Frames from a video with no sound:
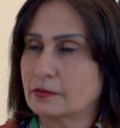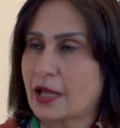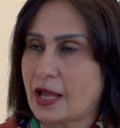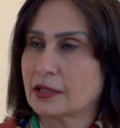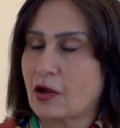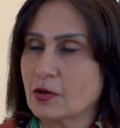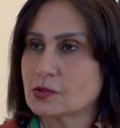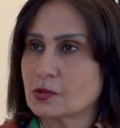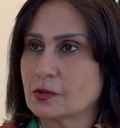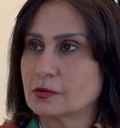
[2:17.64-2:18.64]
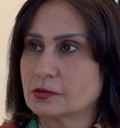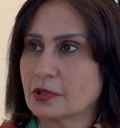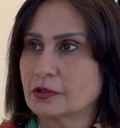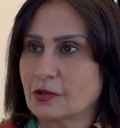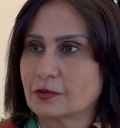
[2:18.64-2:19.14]
and also
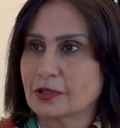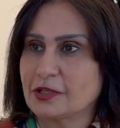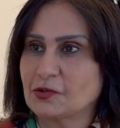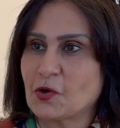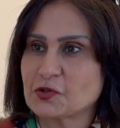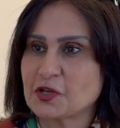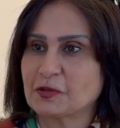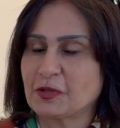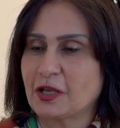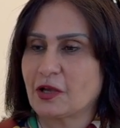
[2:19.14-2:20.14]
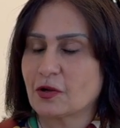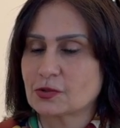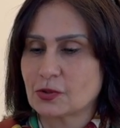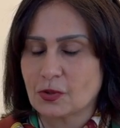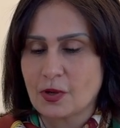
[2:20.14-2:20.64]
not only tortured, they
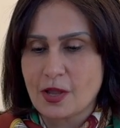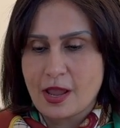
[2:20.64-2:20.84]
also